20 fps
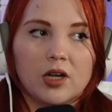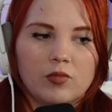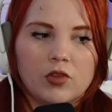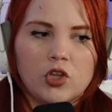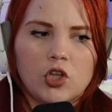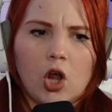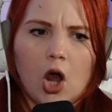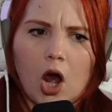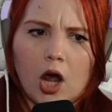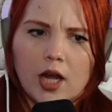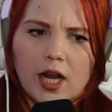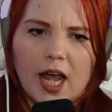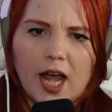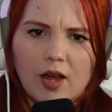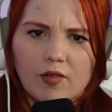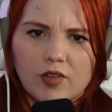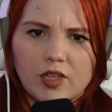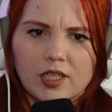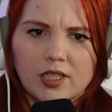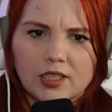not
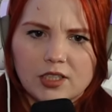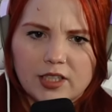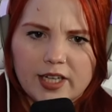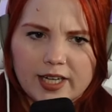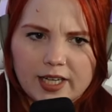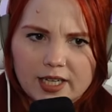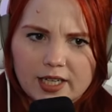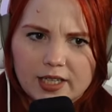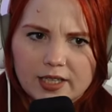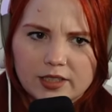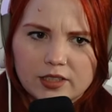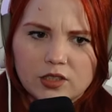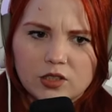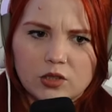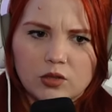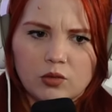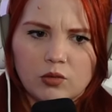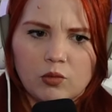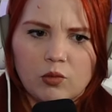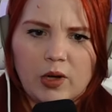having kids
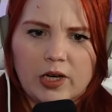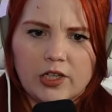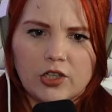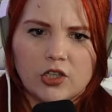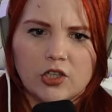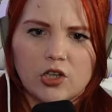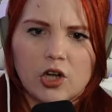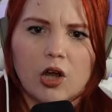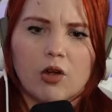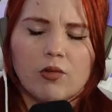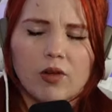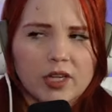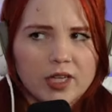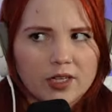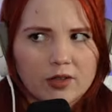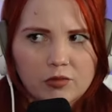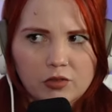when you're not ready